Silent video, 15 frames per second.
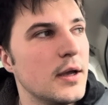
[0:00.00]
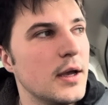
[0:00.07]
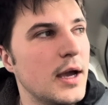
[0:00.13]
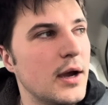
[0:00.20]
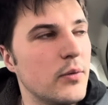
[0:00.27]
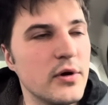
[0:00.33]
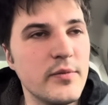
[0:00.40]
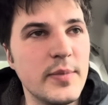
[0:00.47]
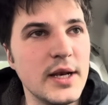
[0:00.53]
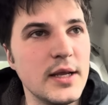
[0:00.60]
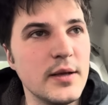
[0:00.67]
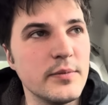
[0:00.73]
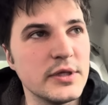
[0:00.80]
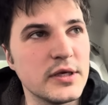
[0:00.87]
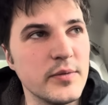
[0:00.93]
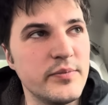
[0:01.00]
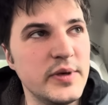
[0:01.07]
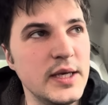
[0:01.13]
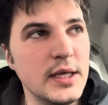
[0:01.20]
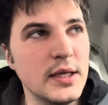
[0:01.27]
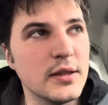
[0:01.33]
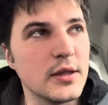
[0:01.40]
would have been able to
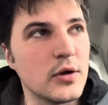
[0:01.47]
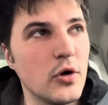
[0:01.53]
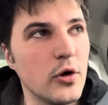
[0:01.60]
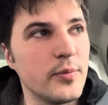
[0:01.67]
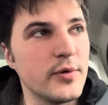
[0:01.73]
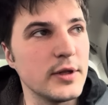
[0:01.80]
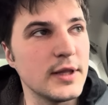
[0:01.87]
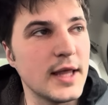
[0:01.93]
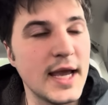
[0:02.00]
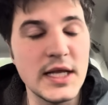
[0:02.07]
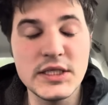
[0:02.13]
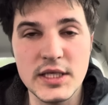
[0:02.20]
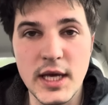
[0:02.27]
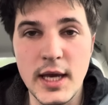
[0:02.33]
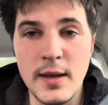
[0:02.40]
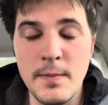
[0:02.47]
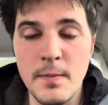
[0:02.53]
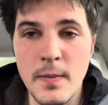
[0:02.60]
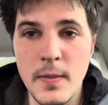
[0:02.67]
compete in the corporate landscape